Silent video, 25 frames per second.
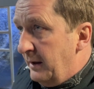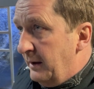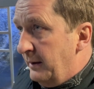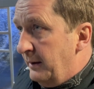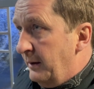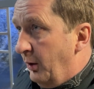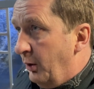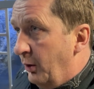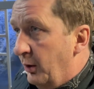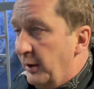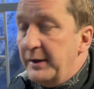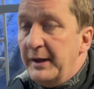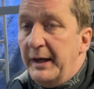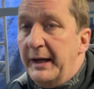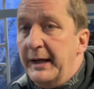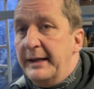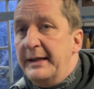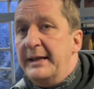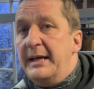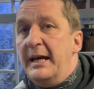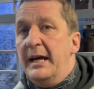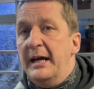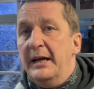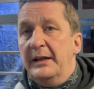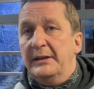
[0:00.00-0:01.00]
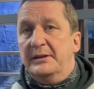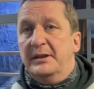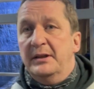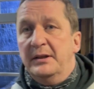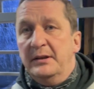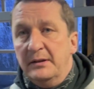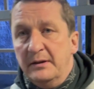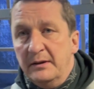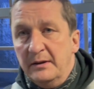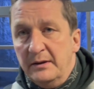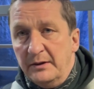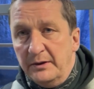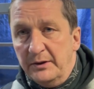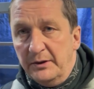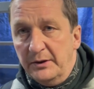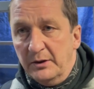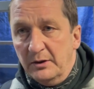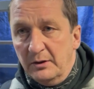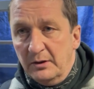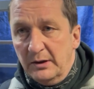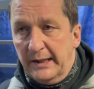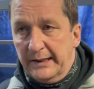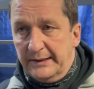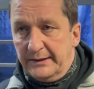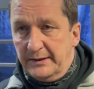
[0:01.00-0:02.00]
order a kit, you know,
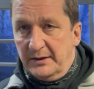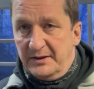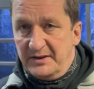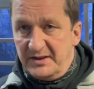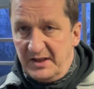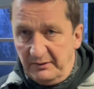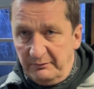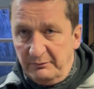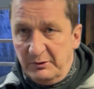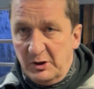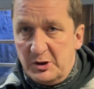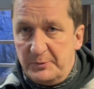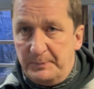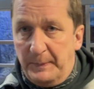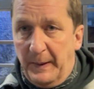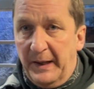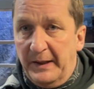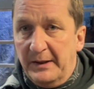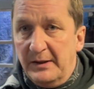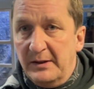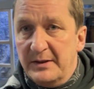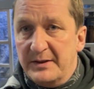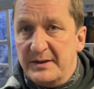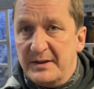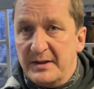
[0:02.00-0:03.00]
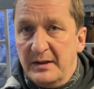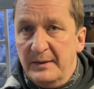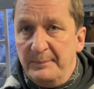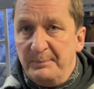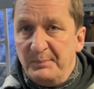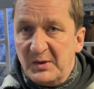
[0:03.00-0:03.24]
like the sandwich panels